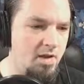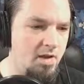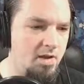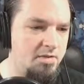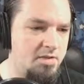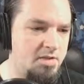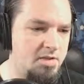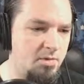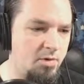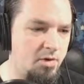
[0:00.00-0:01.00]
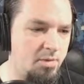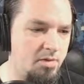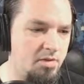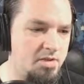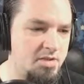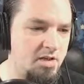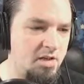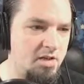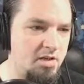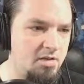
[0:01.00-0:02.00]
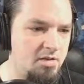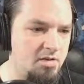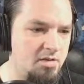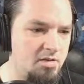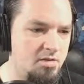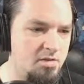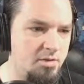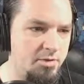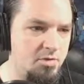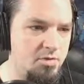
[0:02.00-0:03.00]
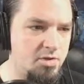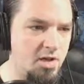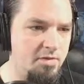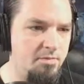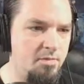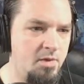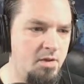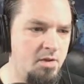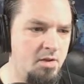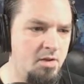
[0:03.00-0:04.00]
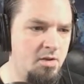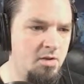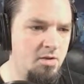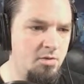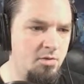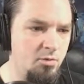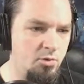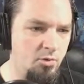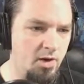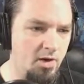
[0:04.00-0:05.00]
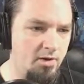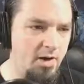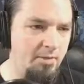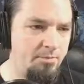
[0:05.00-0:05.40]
Let's see, we're going to put this in number 2 slot. Woo, all right.